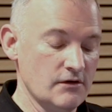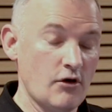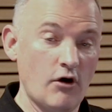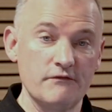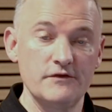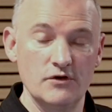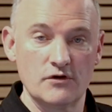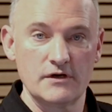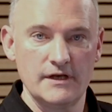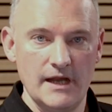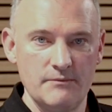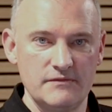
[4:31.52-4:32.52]
of your
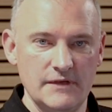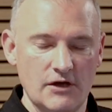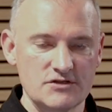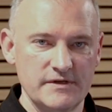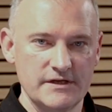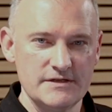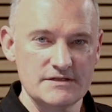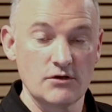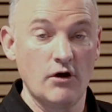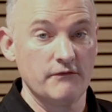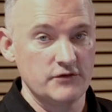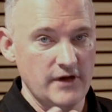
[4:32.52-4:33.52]
loudspeakers,
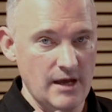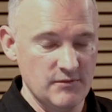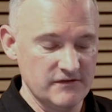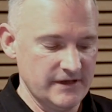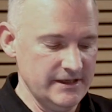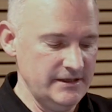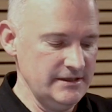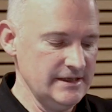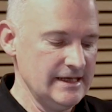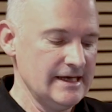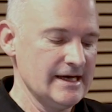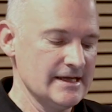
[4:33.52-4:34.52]
of your amplifier.
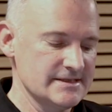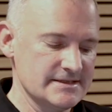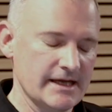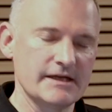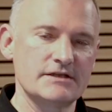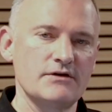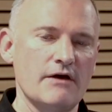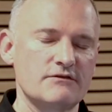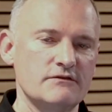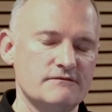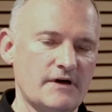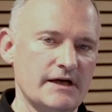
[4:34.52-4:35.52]
And second, you have
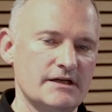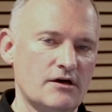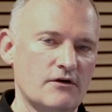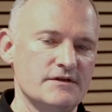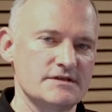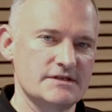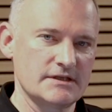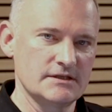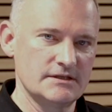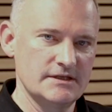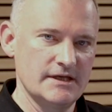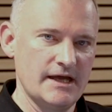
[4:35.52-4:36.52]
to find out the
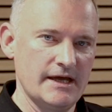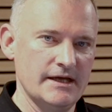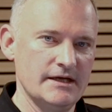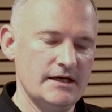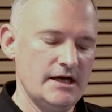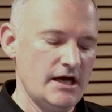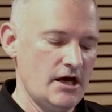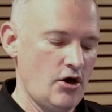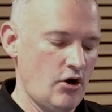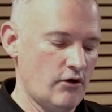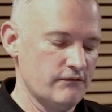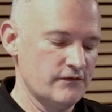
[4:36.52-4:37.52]
signal delay
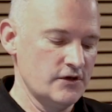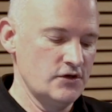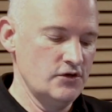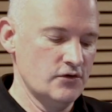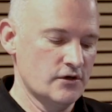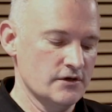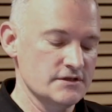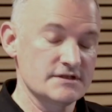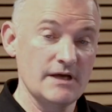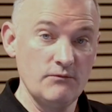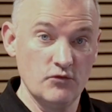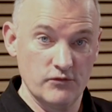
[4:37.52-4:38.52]
of your
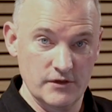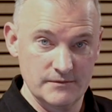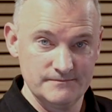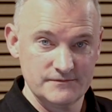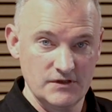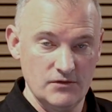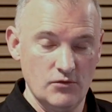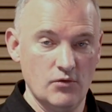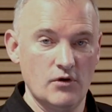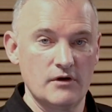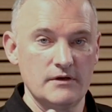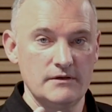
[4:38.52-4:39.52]
subwoofer
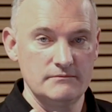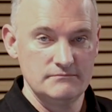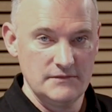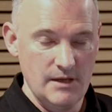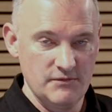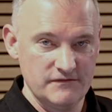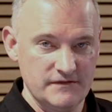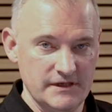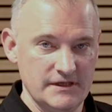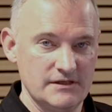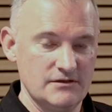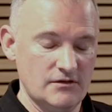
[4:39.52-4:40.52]
or
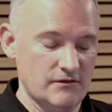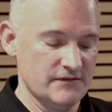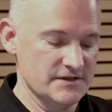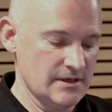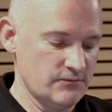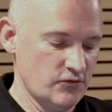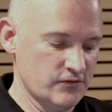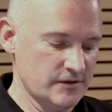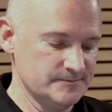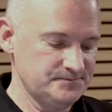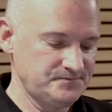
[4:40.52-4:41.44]
amplifier of the subwoofer.